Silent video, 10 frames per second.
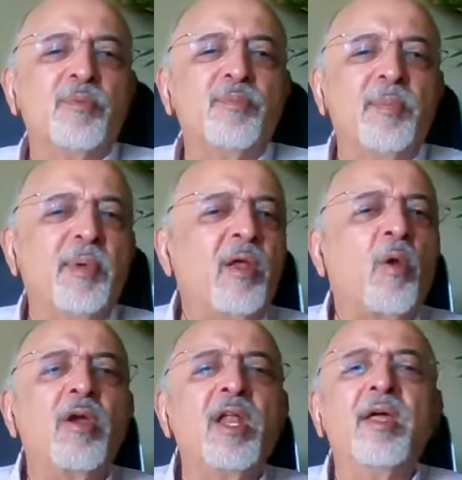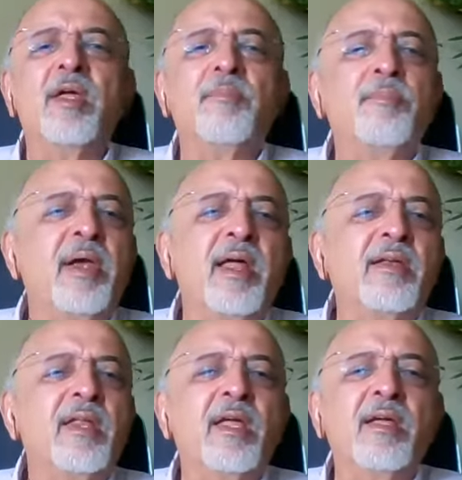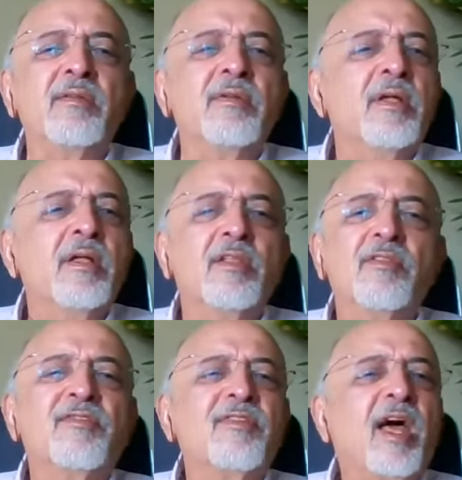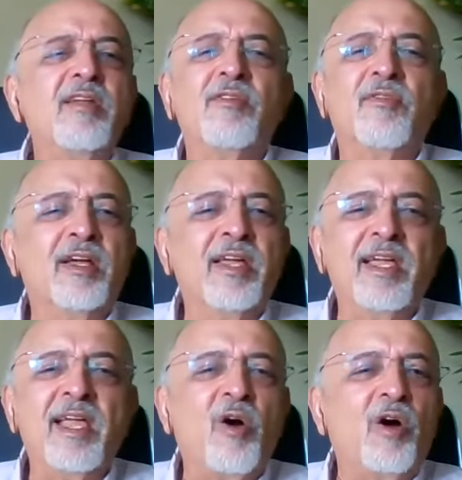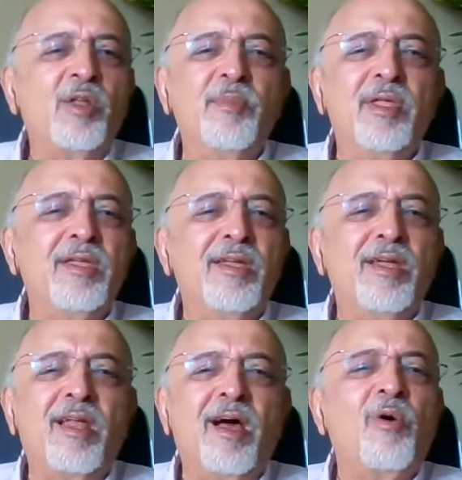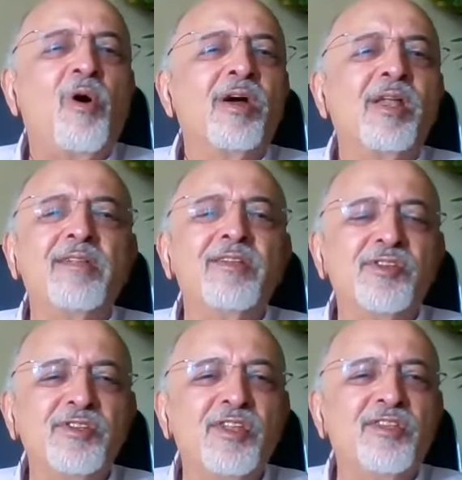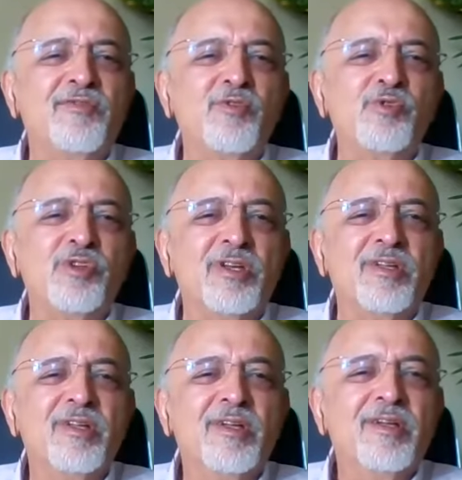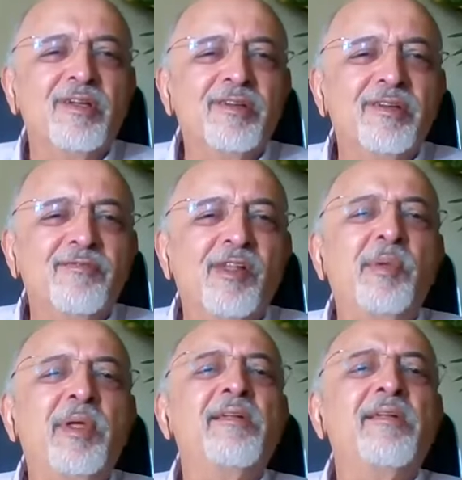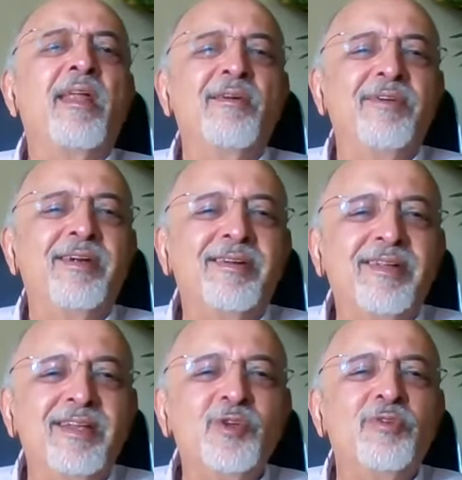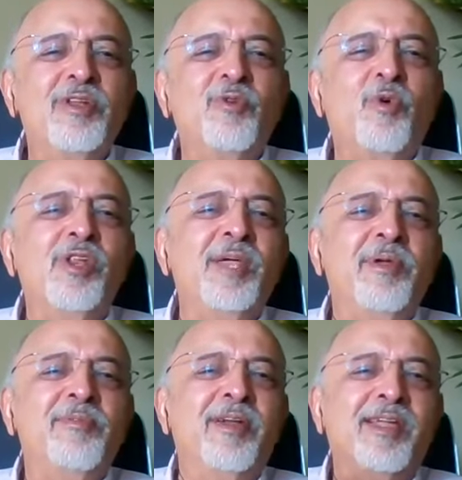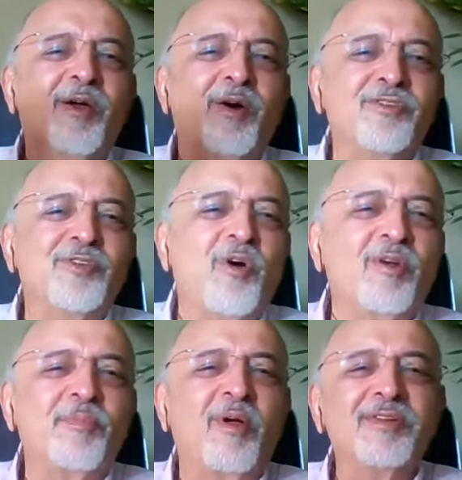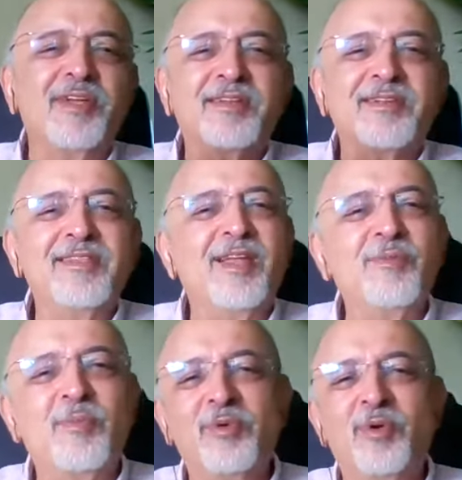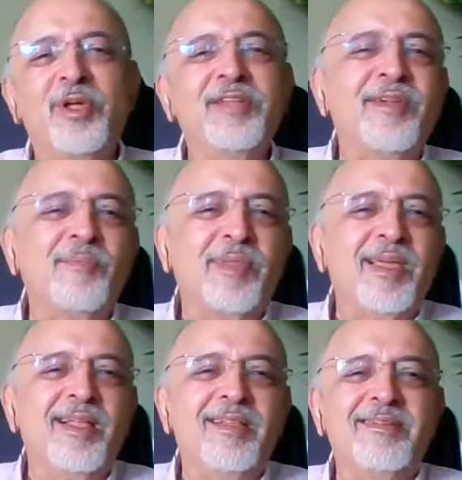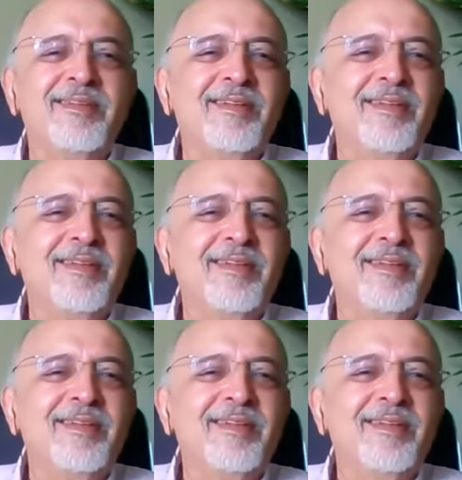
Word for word: People are already predicting the size of the gig economy and how organizations in the future will be irrelevant and you will only be working on short projects and then doing something else